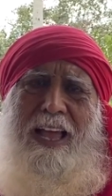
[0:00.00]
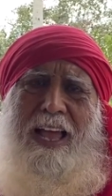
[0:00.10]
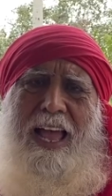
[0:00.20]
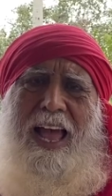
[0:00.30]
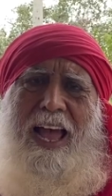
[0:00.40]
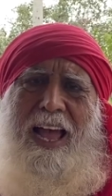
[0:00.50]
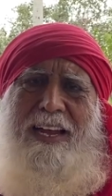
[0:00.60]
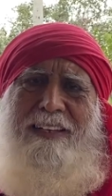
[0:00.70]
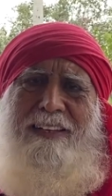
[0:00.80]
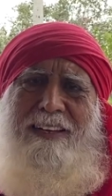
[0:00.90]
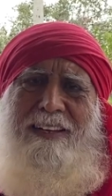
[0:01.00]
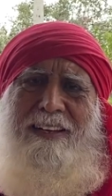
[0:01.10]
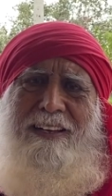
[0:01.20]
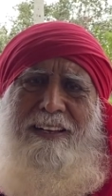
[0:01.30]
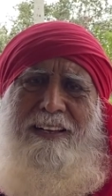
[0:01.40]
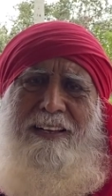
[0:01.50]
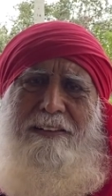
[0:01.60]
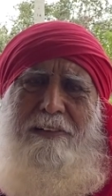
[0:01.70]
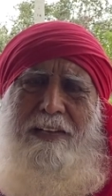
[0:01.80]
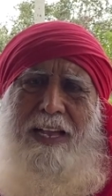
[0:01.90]
And
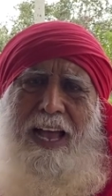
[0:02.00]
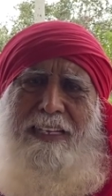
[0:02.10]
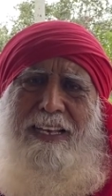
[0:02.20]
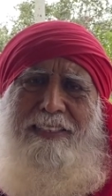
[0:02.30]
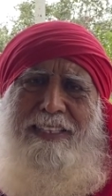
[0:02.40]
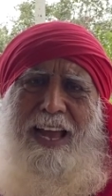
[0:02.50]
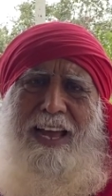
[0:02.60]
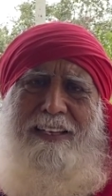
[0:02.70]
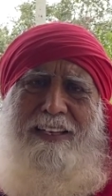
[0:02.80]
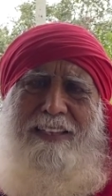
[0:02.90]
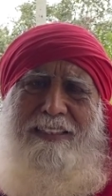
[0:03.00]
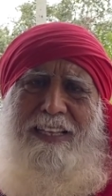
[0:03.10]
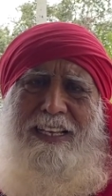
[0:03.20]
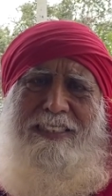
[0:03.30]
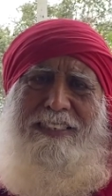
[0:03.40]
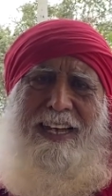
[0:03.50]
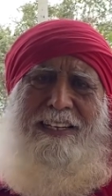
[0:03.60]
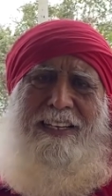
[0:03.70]
as I said, the instinct